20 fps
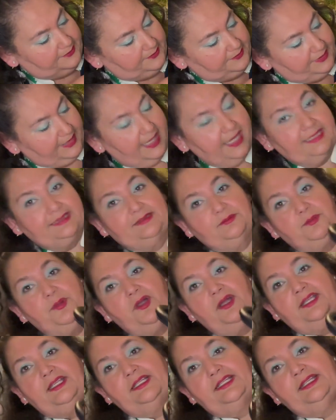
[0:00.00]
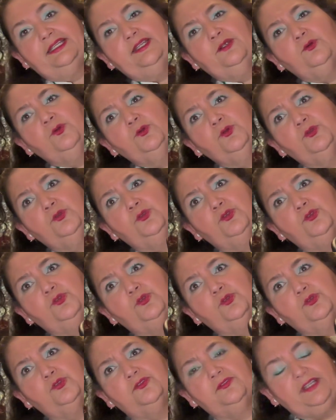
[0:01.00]
Has a pocket in here.
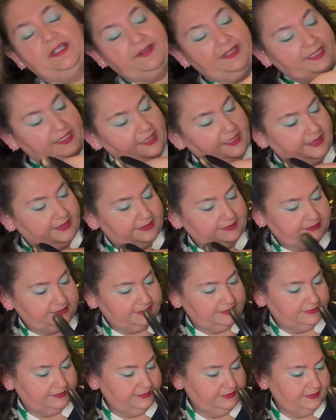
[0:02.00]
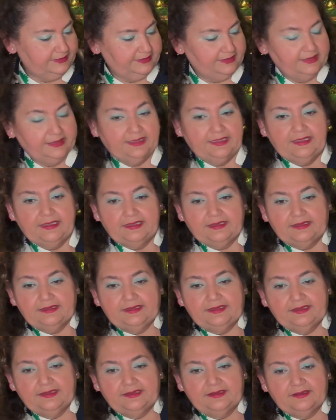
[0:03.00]
Ooh, very nice.
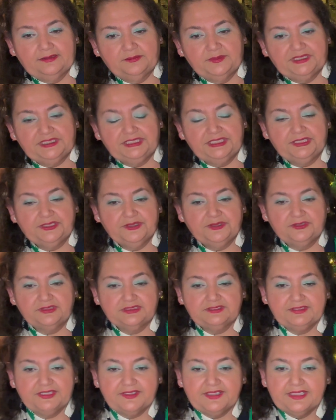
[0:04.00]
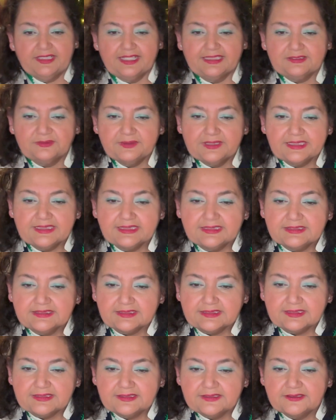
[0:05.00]
The material is very nice. What is
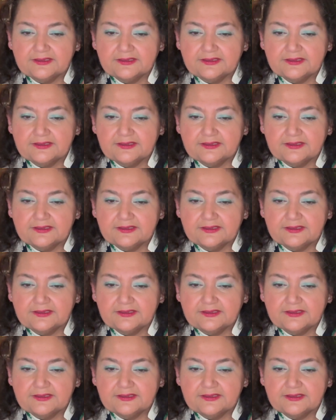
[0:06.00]
it?